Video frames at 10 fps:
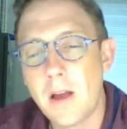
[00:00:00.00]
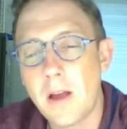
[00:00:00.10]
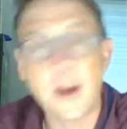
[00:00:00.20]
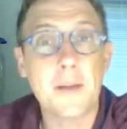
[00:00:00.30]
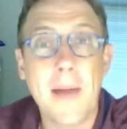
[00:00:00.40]

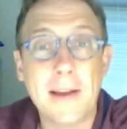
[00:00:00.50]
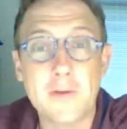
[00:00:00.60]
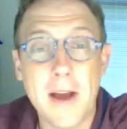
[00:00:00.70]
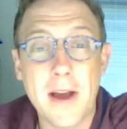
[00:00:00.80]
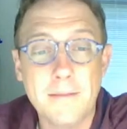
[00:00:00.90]
I got a bad
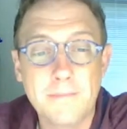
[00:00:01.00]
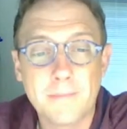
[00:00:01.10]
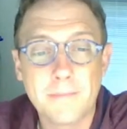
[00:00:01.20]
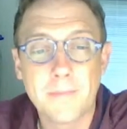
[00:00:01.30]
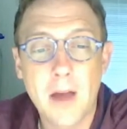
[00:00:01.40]
grade.
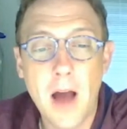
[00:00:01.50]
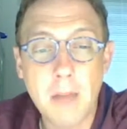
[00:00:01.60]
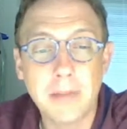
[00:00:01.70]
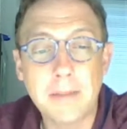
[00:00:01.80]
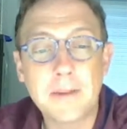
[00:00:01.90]
I
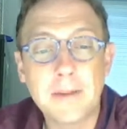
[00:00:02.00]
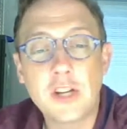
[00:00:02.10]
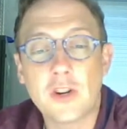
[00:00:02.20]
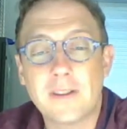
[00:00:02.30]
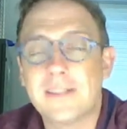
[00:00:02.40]
blamed the
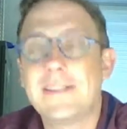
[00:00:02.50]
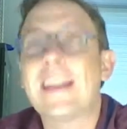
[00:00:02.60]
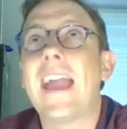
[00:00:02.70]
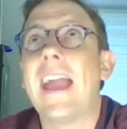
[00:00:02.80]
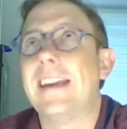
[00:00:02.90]
teacher and didn't
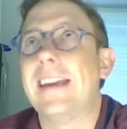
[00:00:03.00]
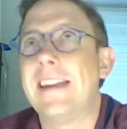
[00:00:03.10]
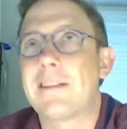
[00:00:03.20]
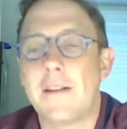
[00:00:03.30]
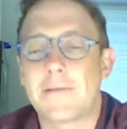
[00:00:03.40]
take any
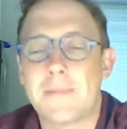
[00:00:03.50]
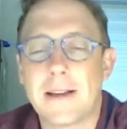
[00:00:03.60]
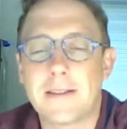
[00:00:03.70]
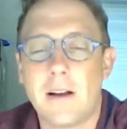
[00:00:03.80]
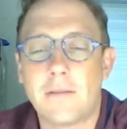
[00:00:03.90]
credit for
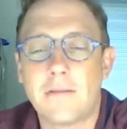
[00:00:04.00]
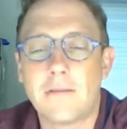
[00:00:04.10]
myself.